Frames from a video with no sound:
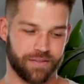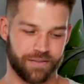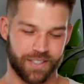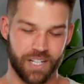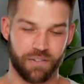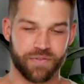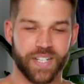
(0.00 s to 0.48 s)

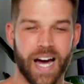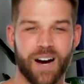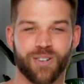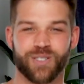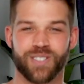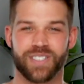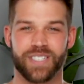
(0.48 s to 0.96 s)

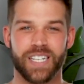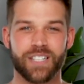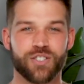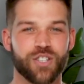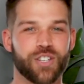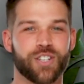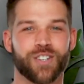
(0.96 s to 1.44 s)
self-doubt,
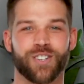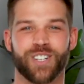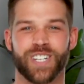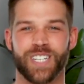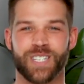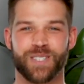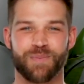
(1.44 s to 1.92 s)

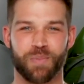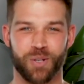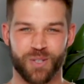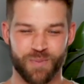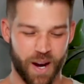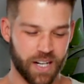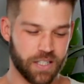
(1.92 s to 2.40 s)
insecurities,
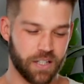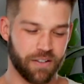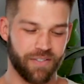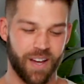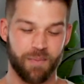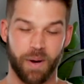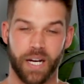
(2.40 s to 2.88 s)
perspective,
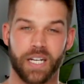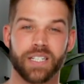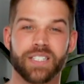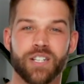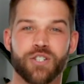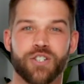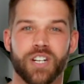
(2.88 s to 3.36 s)
and my
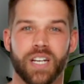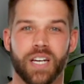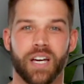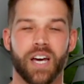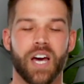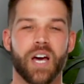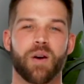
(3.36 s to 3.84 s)

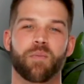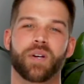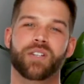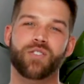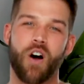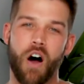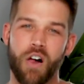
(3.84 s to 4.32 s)
conditioning,
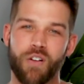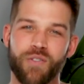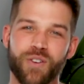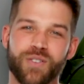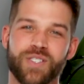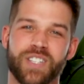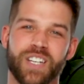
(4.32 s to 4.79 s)
because all of
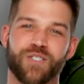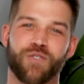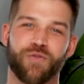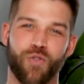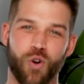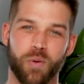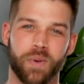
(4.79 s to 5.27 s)
those things
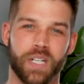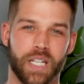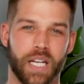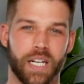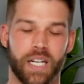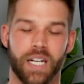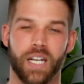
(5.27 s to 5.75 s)

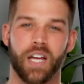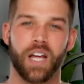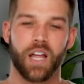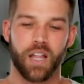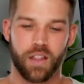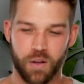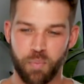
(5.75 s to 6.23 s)
formulated
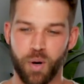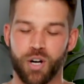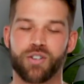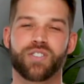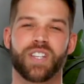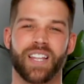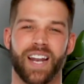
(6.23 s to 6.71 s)
the
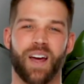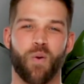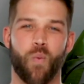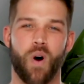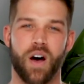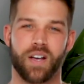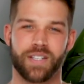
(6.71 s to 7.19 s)
person that I
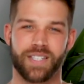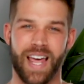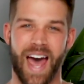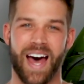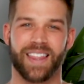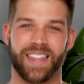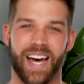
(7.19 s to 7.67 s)
was
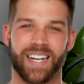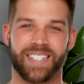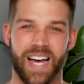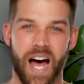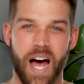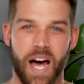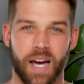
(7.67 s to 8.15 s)
at that
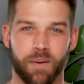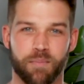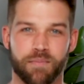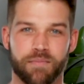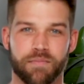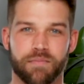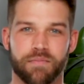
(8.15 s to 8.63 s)
time.
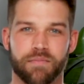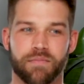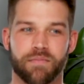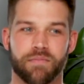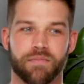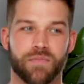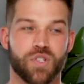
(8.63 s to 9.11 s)

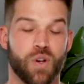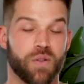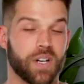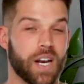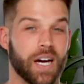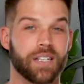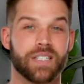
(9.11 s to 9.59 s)
So the
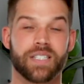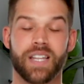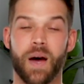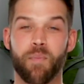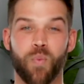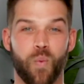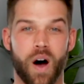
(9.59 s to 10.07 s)
next
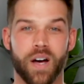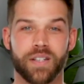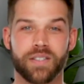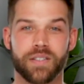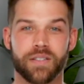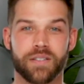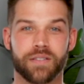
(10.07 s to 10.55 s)
step
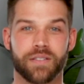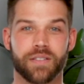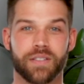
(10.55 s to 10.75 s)
was